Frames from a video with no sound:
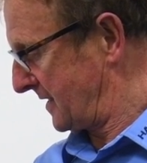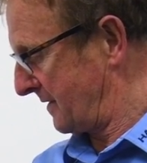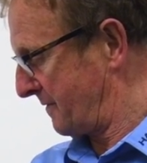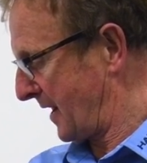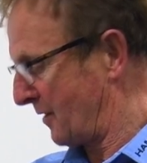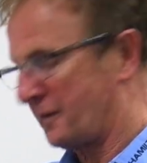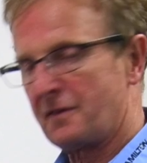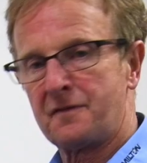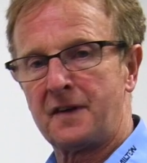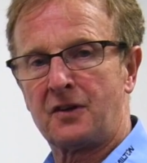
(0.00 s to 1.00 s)
the valve
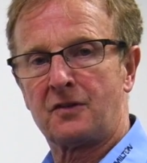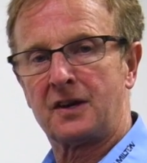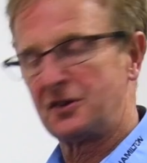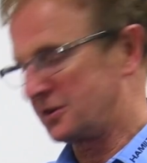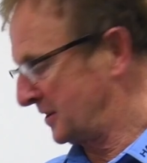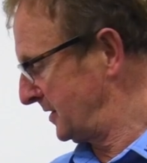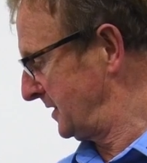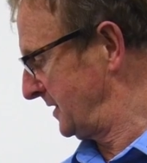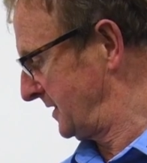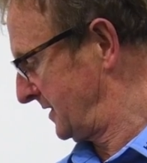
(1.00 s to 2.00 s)
configuration,
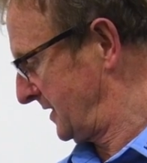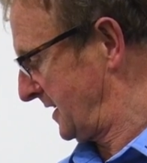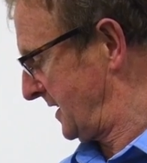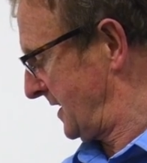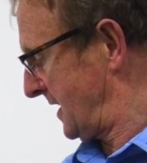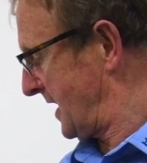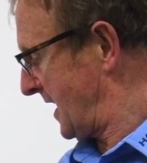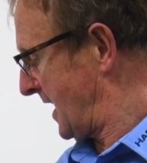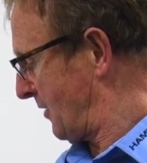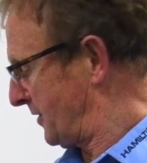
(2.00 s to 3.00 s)

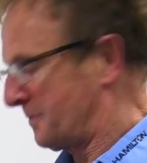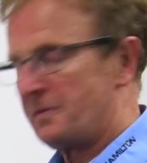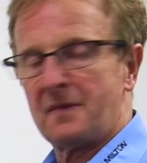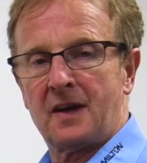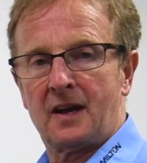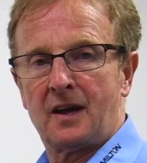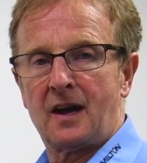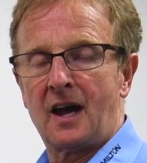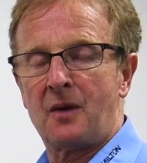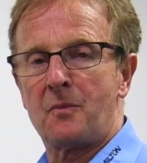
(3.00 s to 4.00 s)
how the
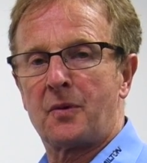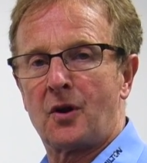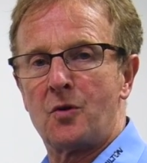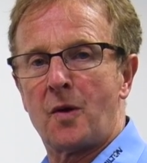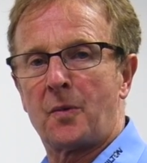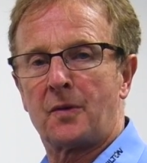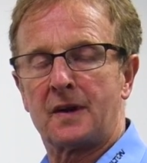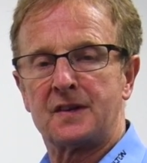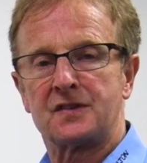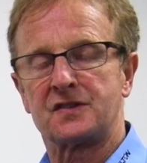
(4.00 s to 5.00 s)
hand probe
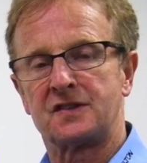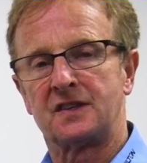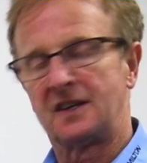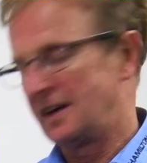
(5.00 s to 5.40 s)
operates,